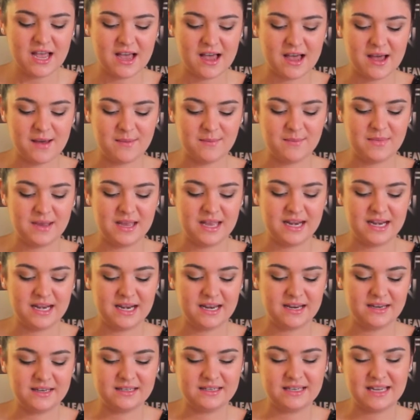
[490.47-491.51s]
Um, it,
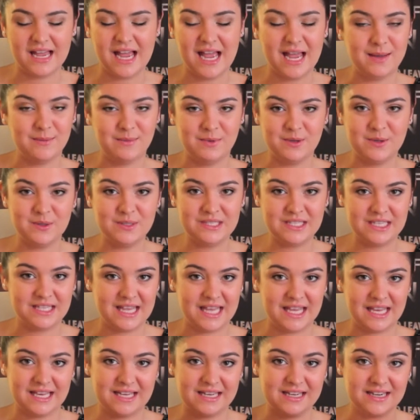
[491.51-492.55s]
I'm used to,
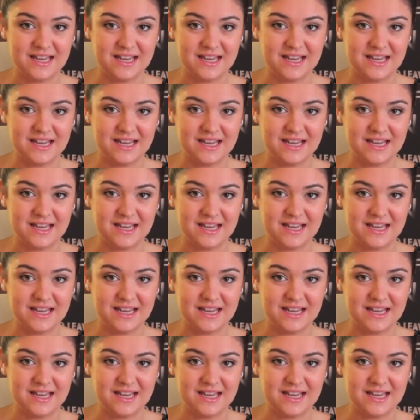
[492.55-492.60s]
like,